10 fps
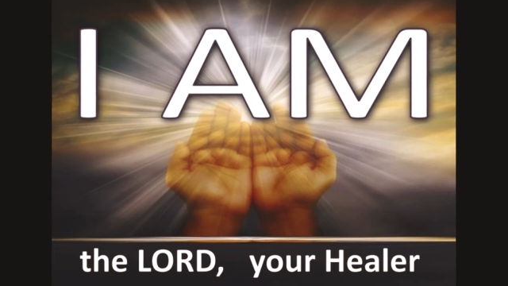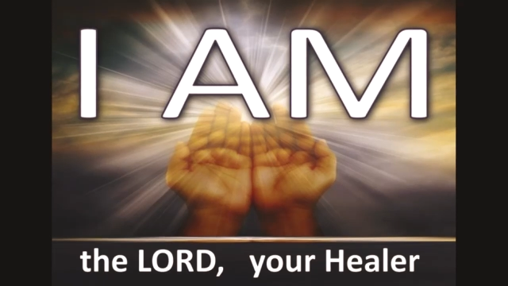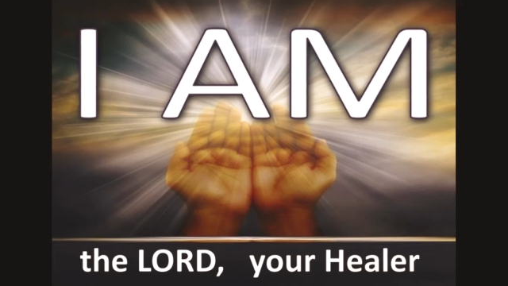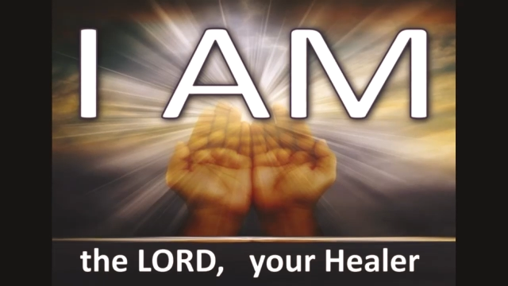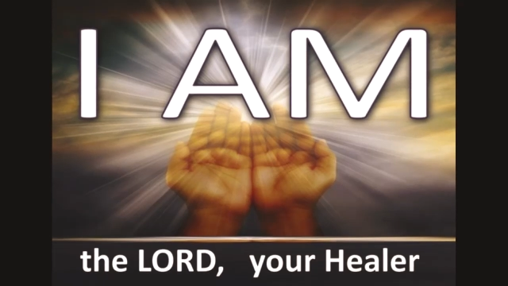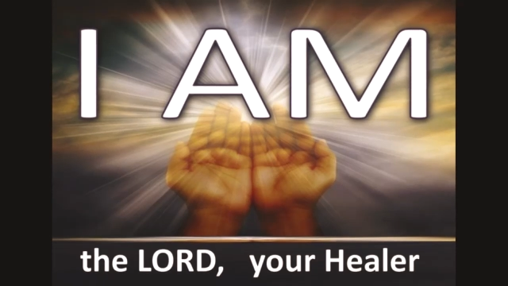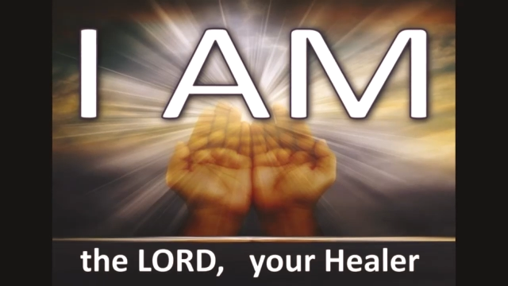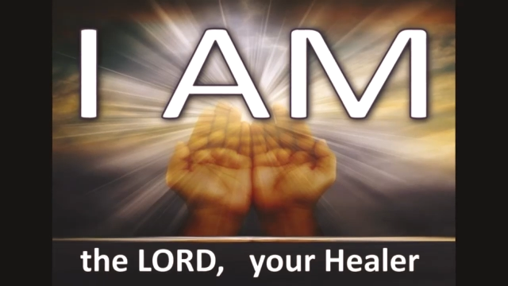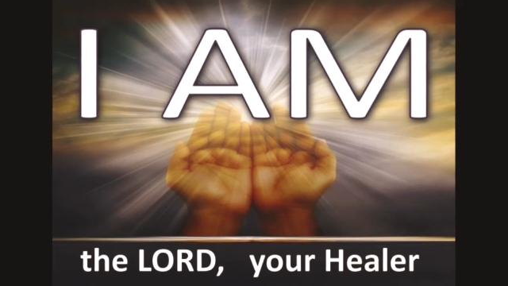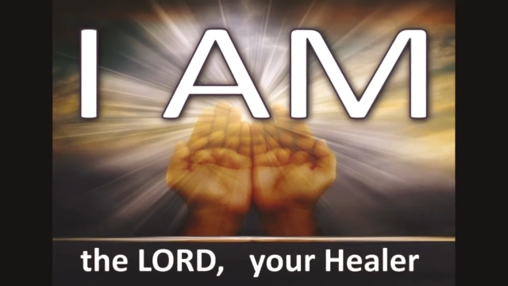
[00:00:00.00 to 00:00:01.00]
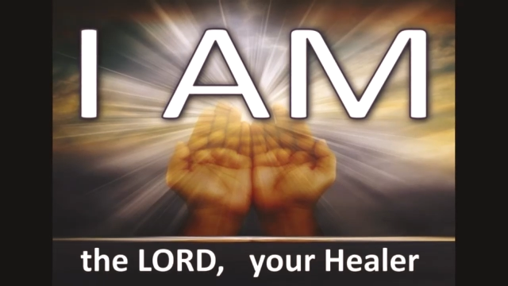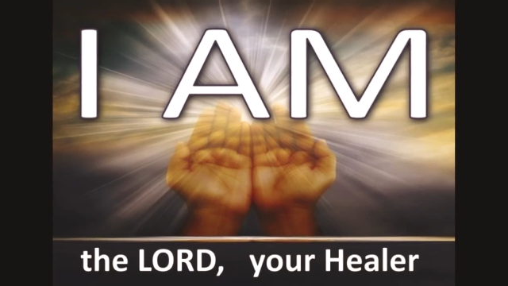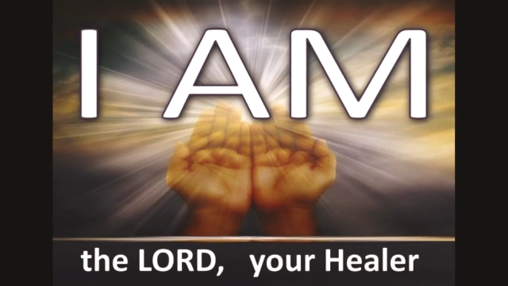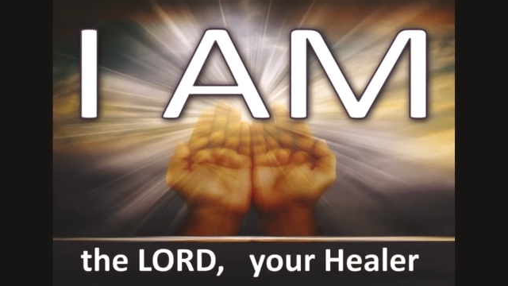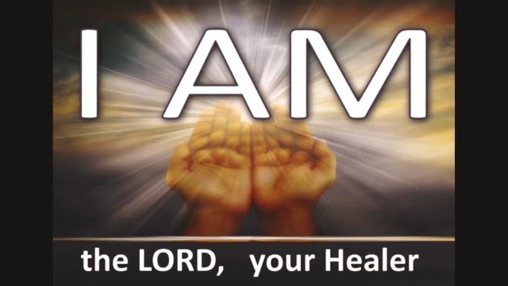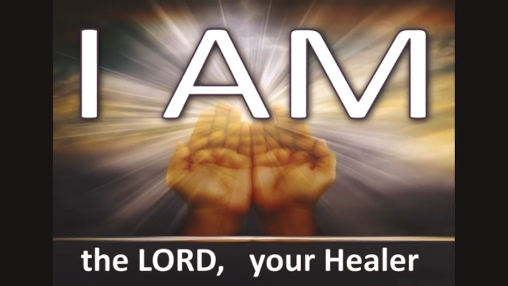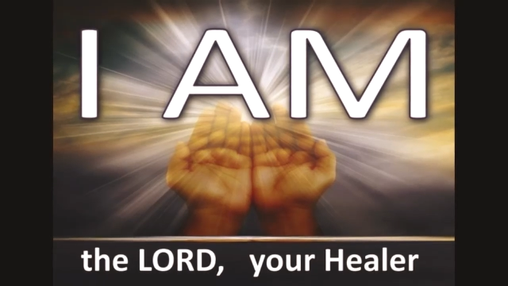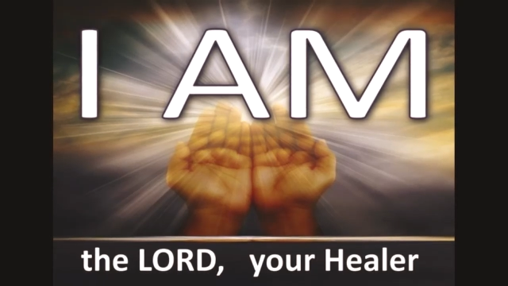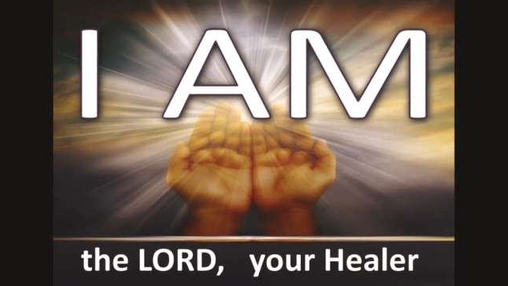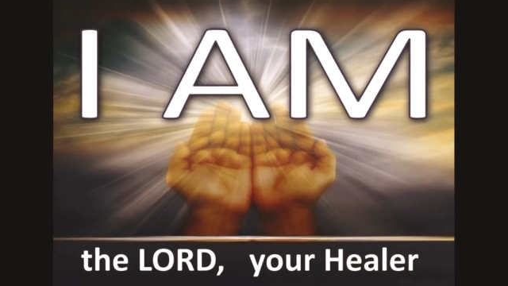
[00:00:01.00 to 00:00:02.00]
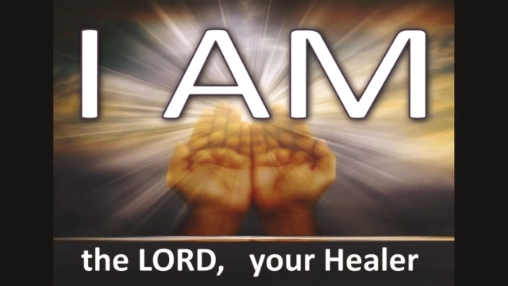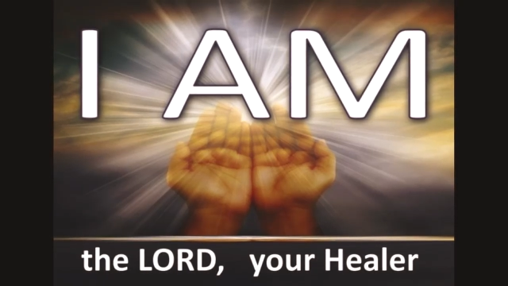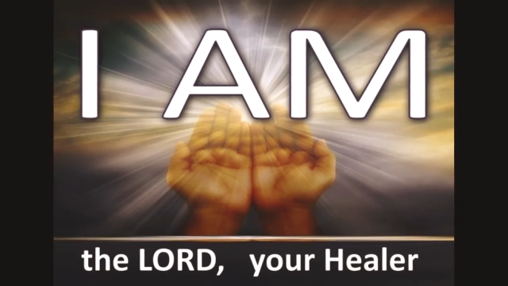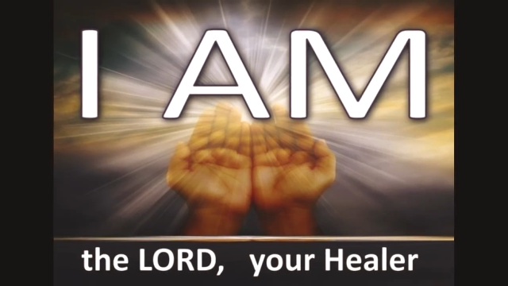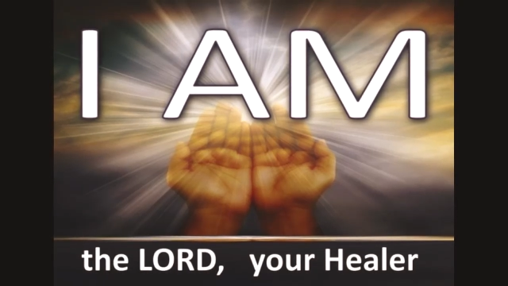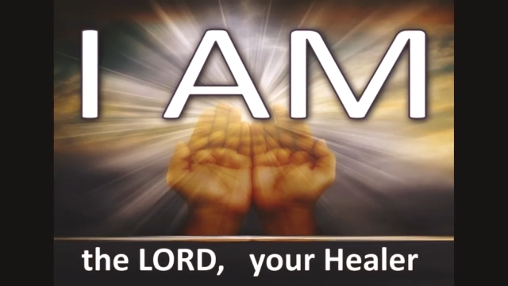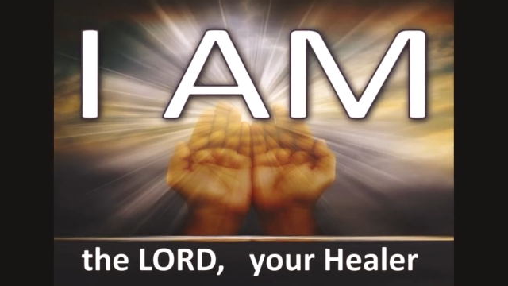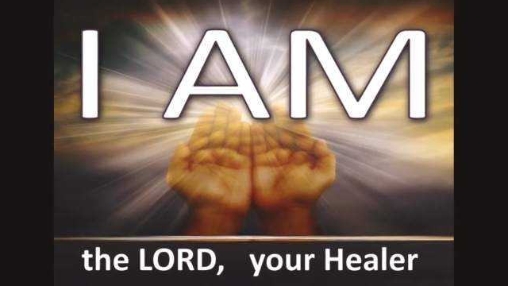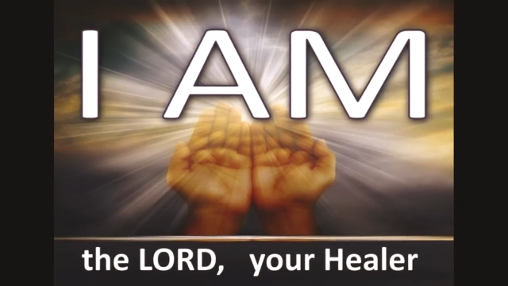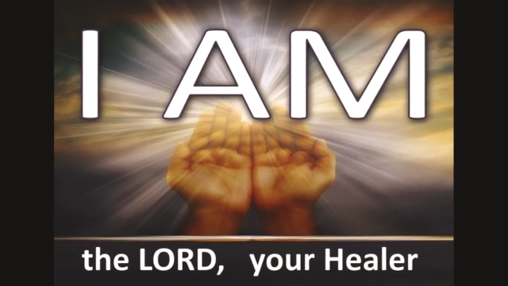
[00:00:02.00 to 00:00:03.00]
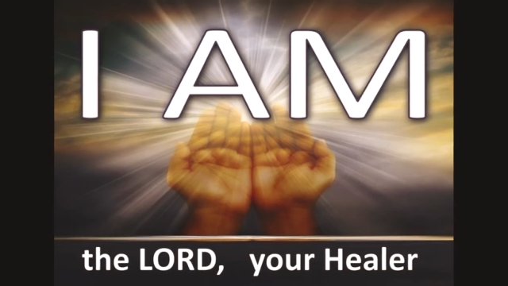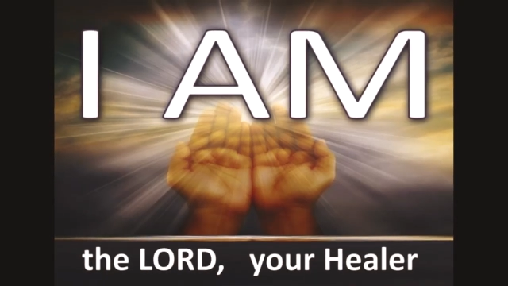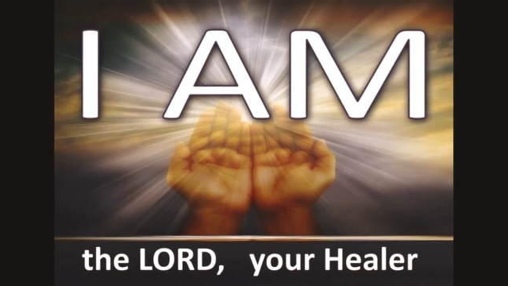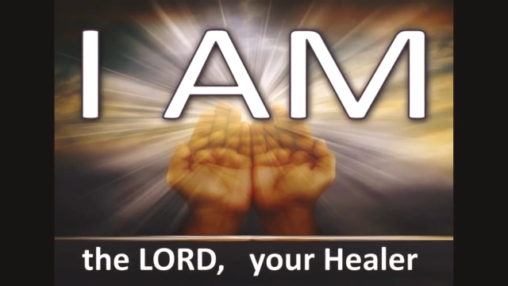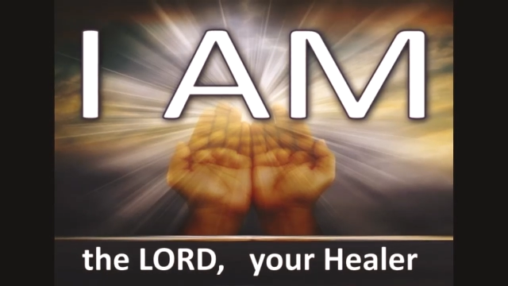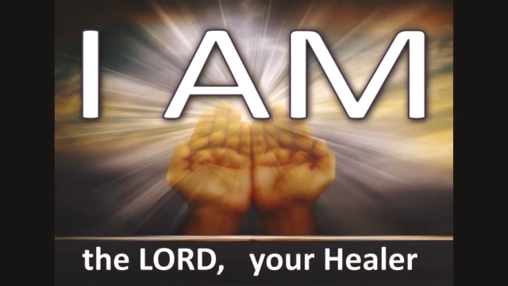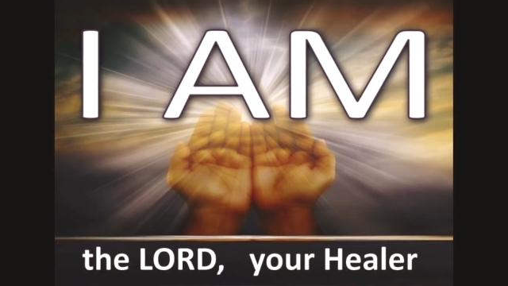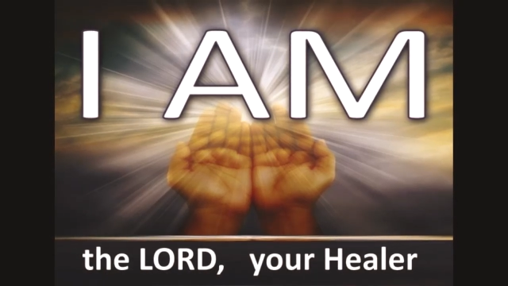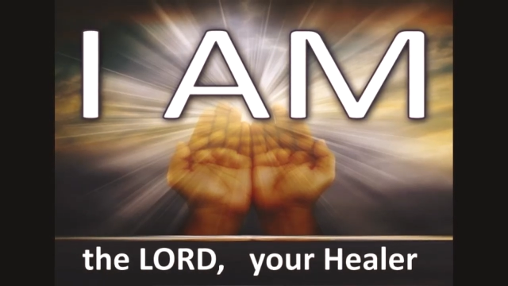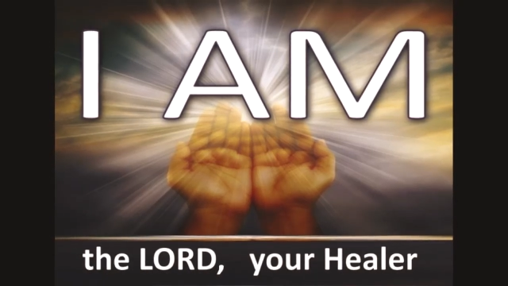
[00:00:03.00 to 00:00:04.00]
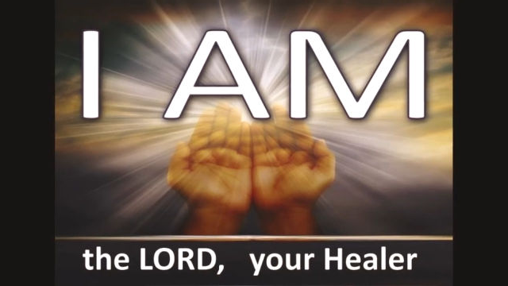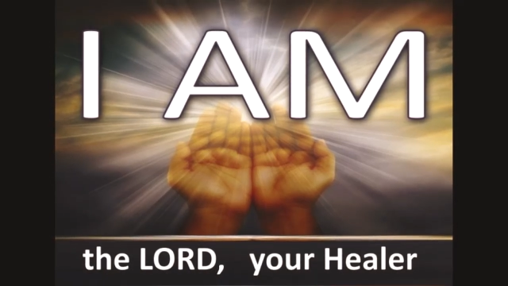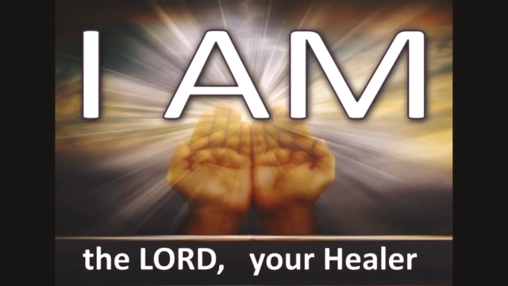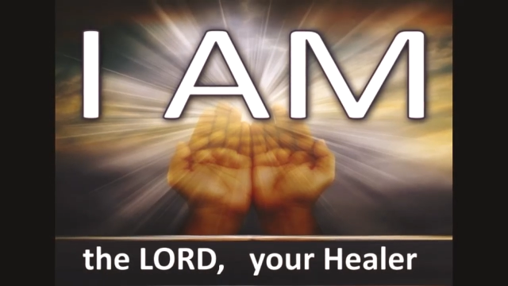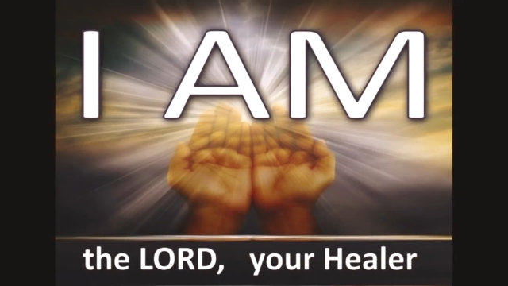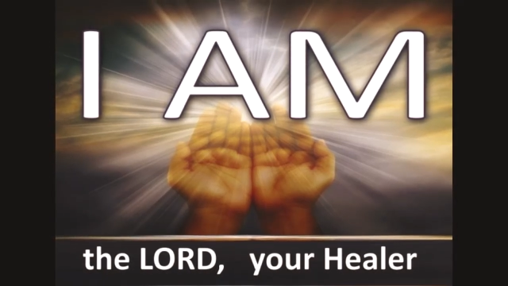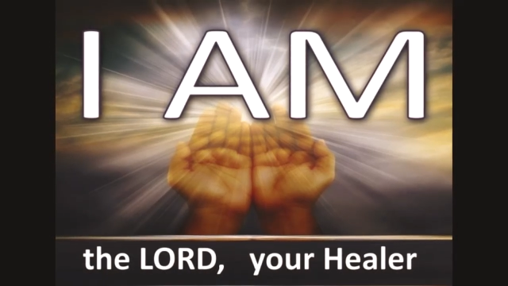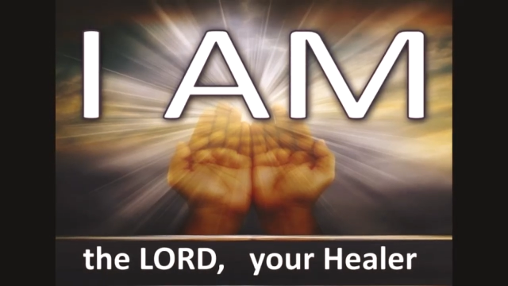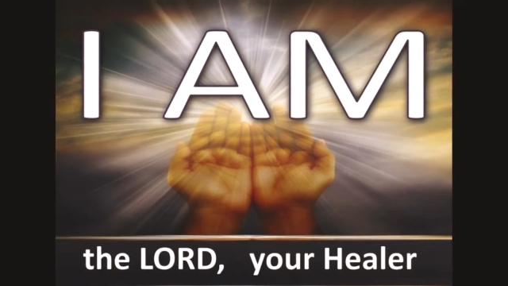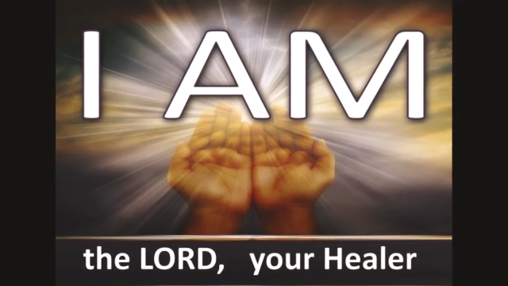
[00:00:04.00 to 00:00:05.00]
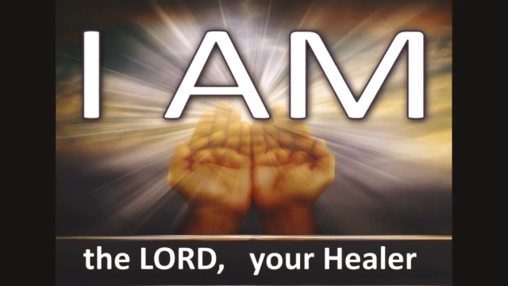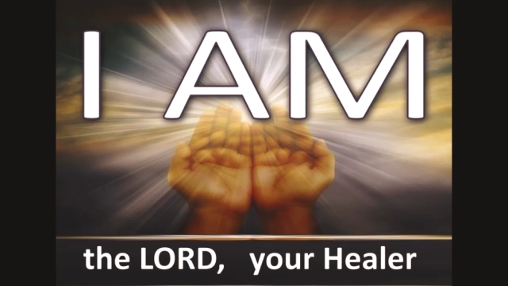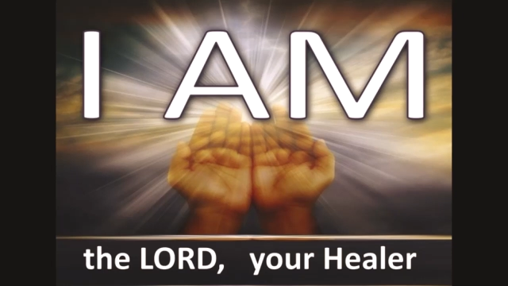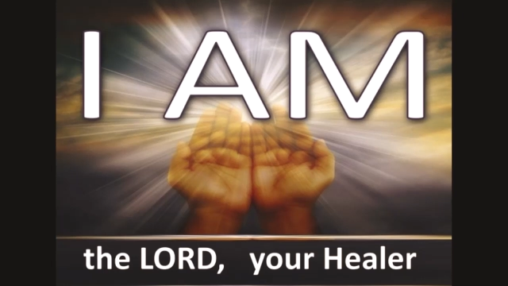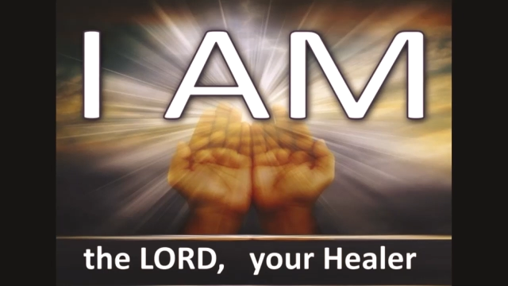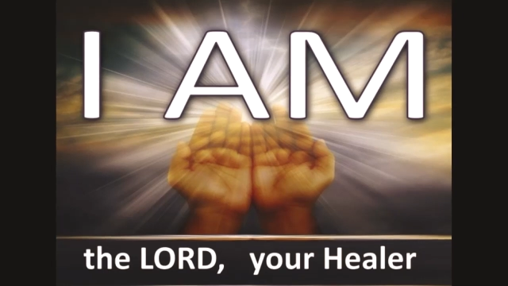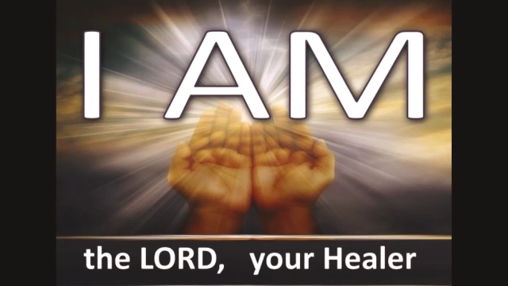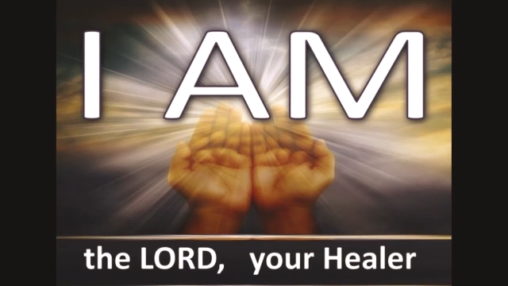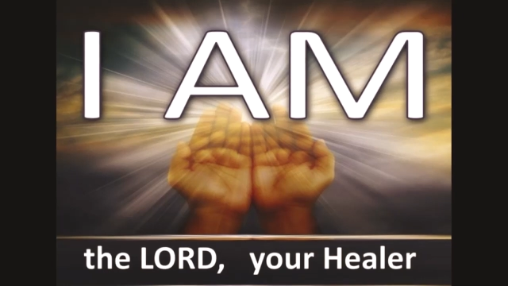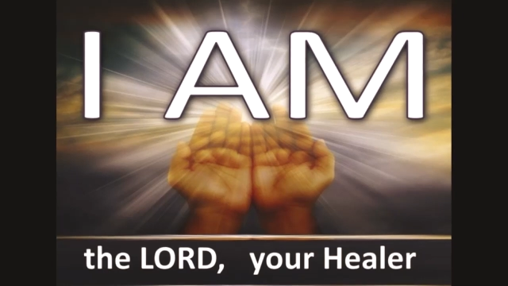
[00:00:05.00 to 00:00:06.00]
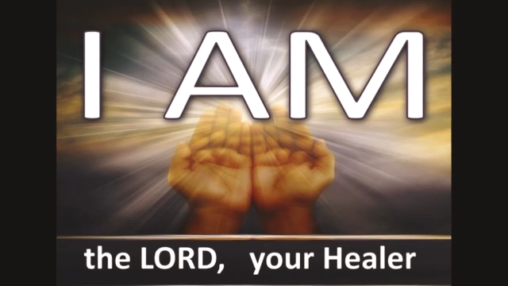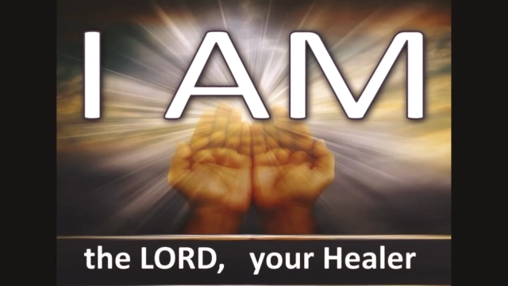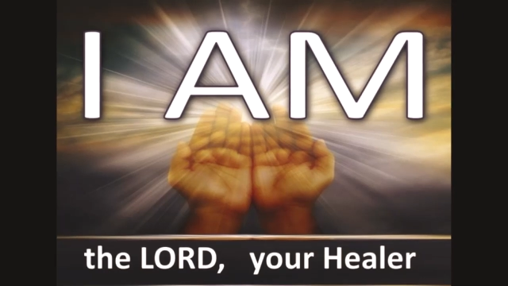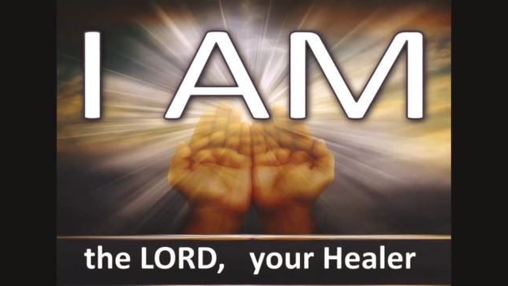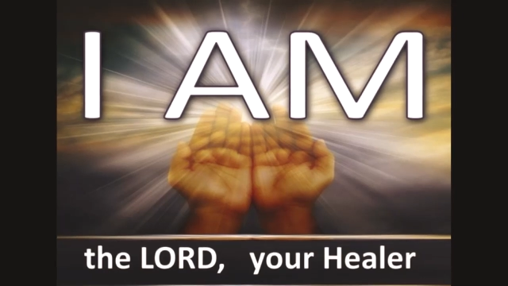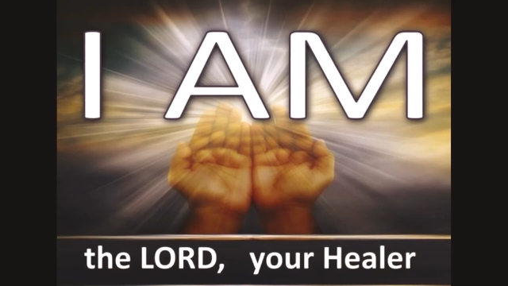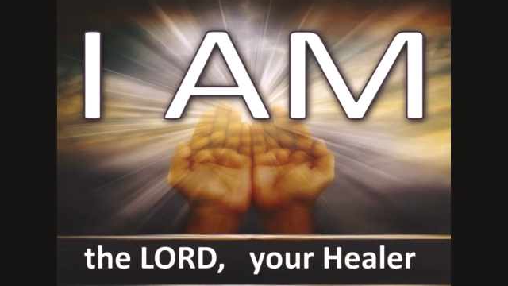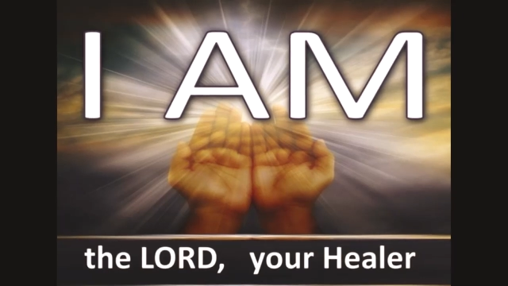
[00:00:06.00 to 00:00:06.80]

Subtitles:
(no speaker visible)